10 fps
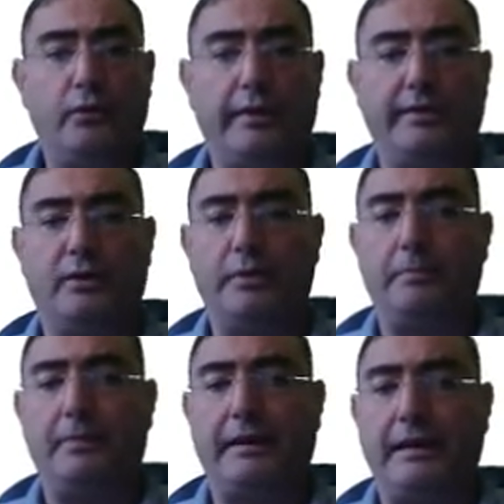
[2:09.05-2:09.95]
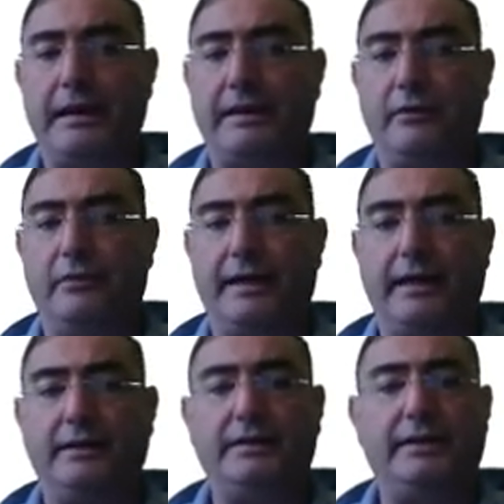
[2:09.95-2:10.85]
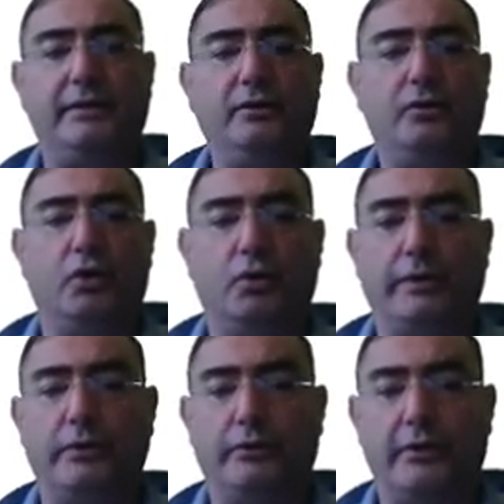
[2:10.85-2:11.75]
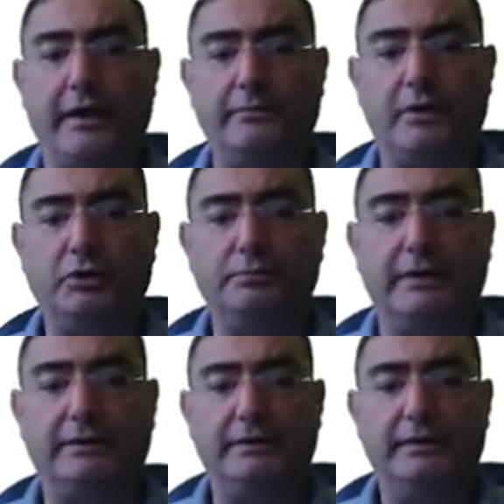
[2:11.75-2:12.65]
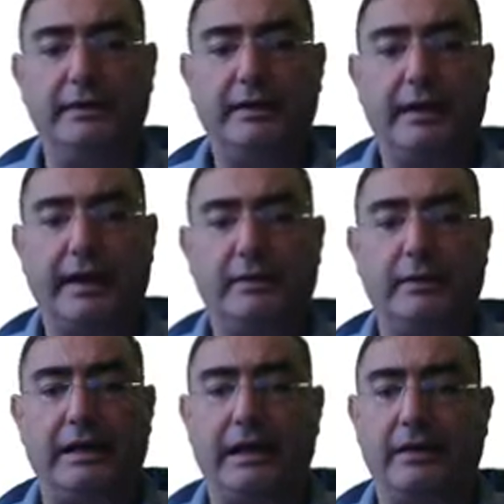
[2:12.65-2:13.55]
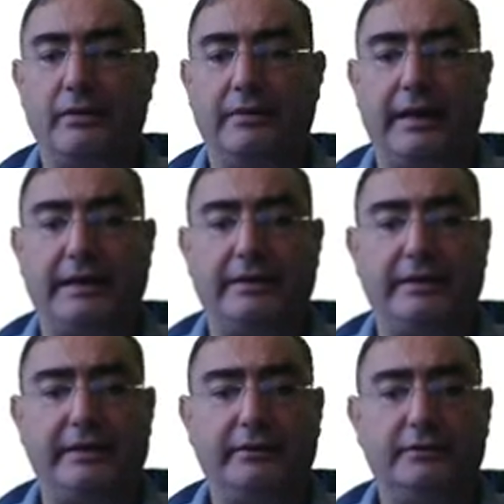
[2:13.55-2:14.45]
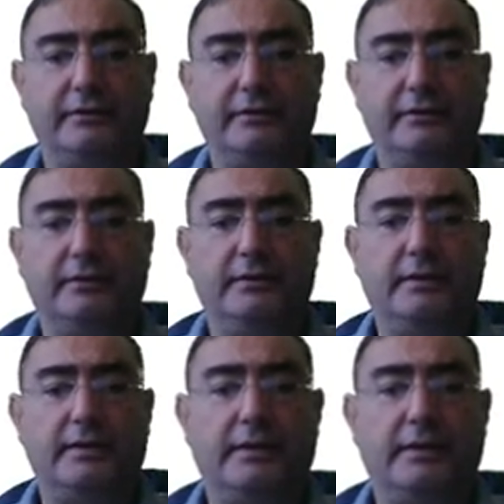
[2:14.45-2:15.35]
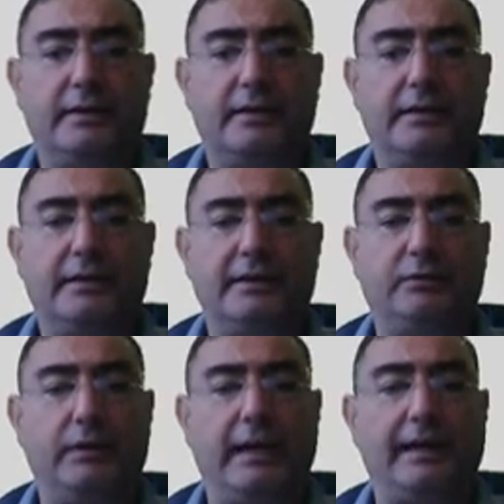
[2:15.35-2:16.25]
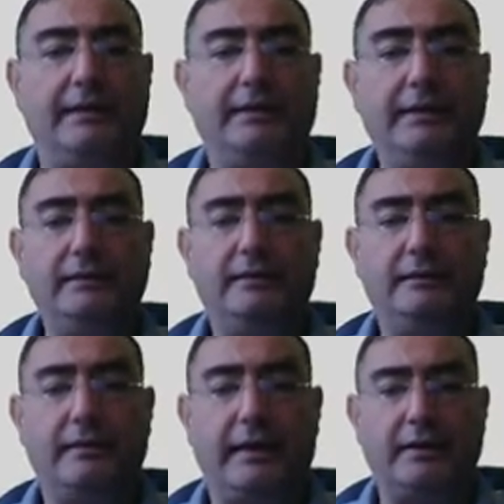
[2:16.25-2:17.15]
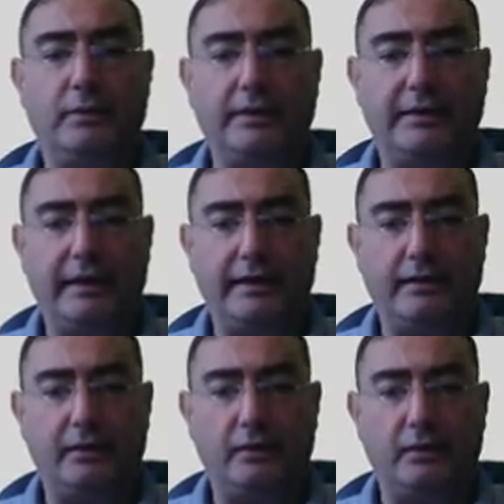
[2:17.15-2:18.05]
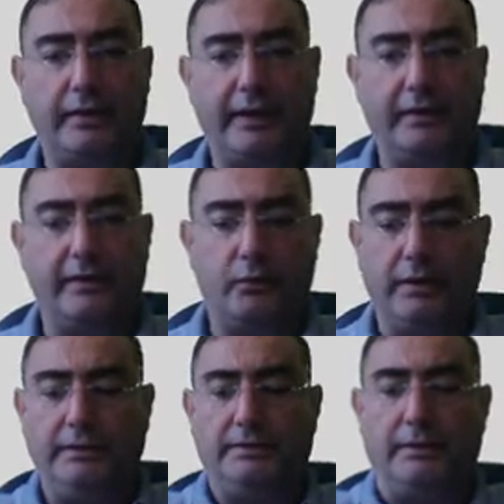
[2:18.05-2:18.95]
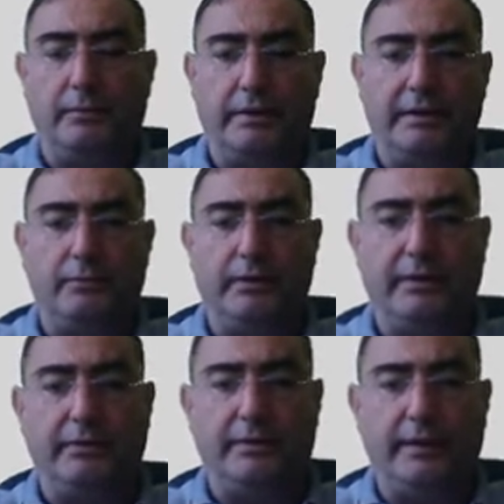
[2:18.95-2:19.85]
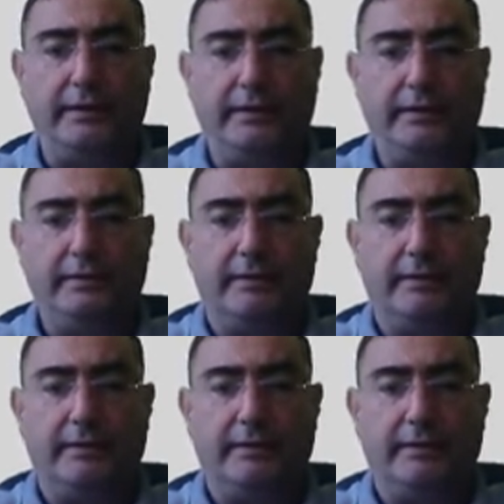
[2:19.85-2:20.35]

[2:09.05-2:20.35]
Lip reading: Either we click on the edit here, or we do the right mouse button and we click on the edit here. This will edit it, and we'll say, okay, the what, I'm gonna modify it.